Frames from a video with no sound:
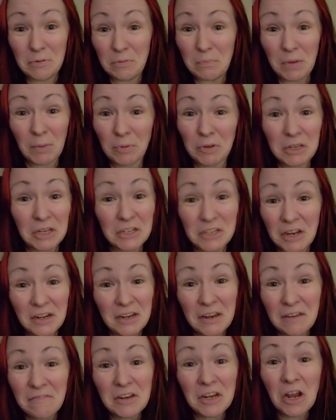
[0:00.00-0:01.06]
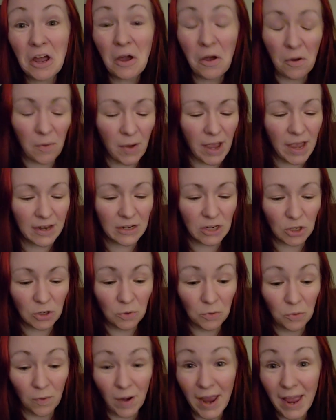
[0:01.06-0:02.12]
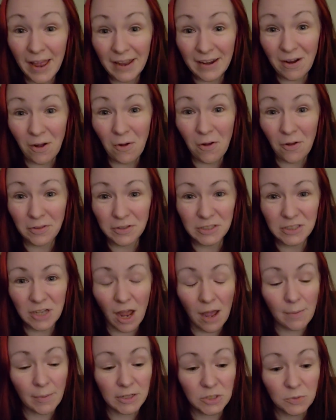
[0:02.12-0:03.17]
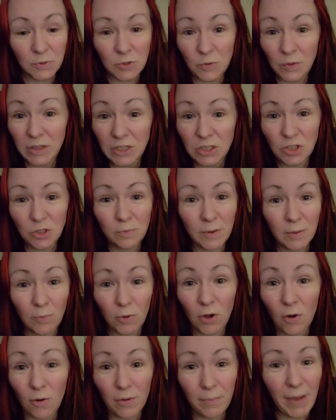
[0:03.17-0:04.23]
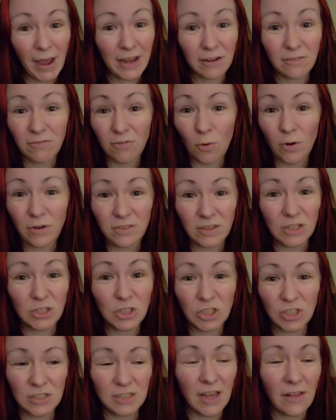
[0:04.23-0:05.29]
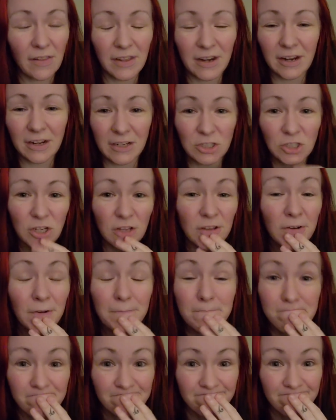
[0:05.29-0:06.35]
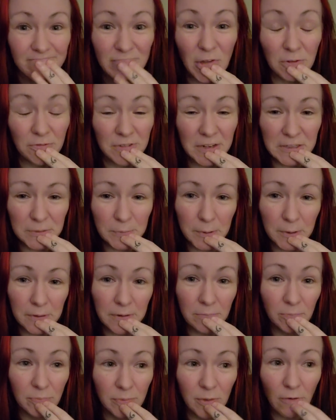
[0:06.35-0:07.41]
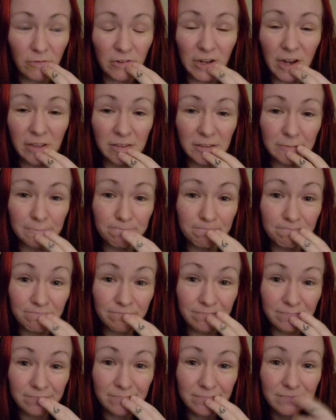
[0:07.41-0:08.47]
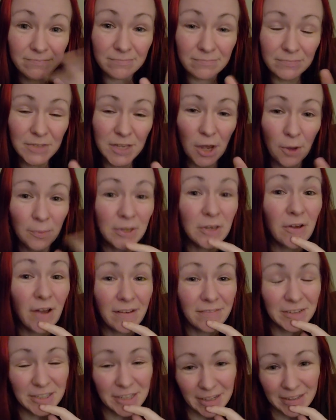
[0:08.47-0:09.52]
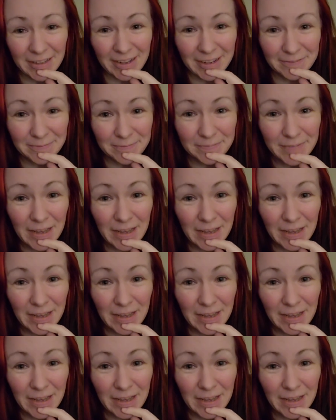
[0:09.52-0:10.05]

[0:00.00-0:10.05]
people you didn't even know, and you read all these comments between these two people going back and forth and just yelling at each other on Facebook over nothing. Tell me you haven't done that.